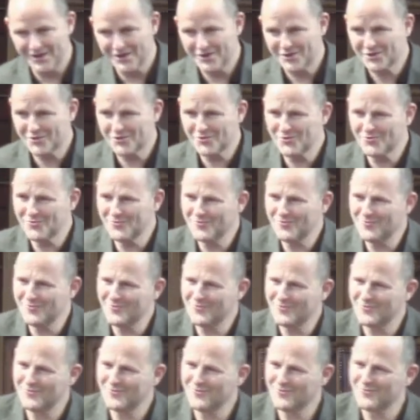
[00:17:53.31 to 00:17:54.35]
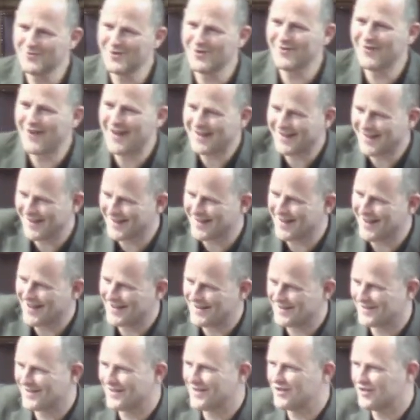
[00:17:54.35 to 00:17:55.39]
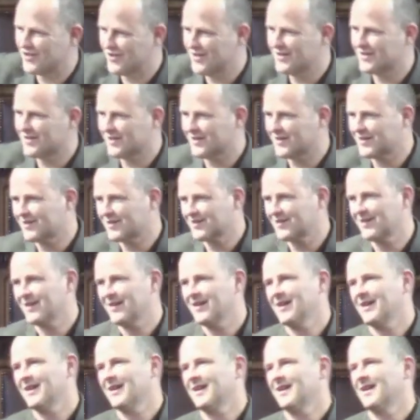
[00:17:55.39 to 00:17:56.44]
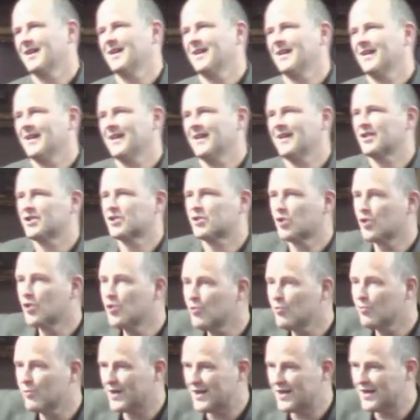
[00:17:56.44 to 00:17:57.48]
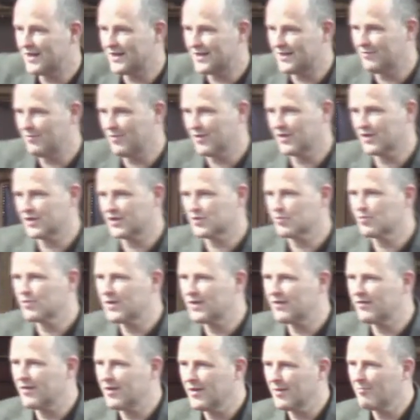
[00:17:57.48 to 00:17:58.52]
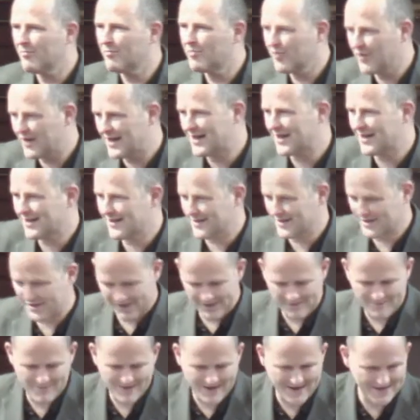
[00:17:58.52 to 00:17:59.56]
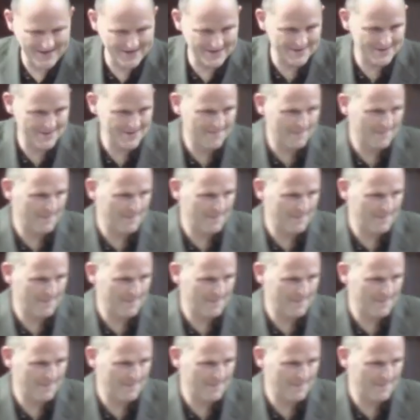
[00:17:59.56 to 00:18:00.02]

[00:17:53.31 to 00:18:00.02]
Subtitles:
So we recognize that Jesus is who we need, because we break this command